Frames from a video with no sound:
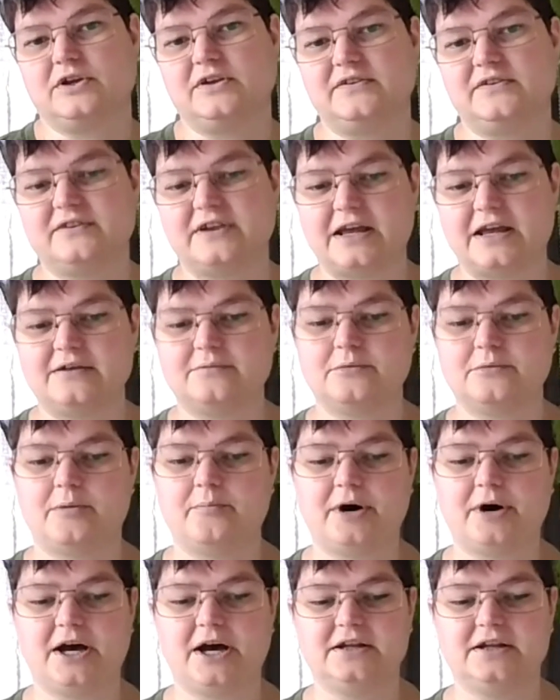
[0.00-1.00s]
reset
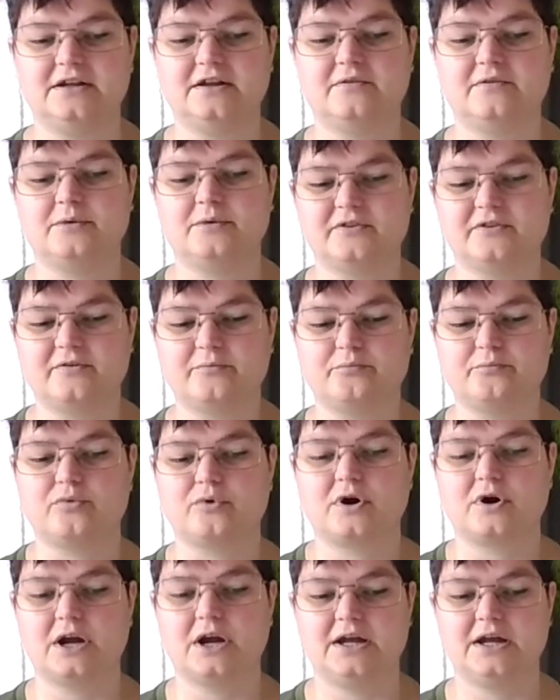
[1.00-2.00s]
my mind, give myself
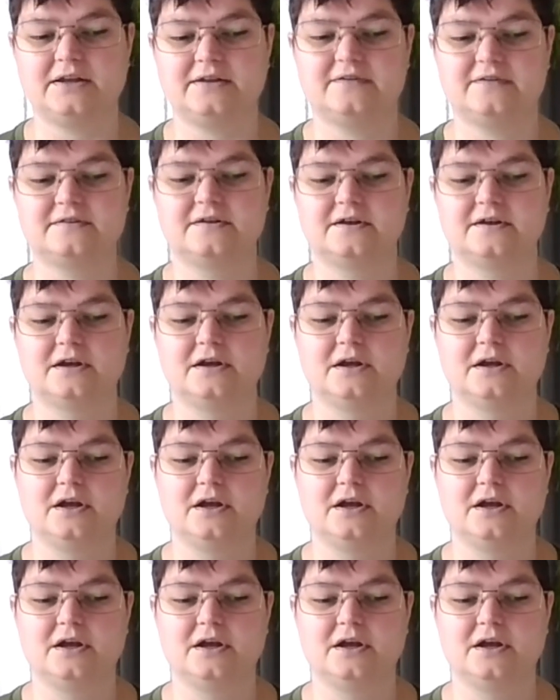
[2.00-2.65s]
breaks.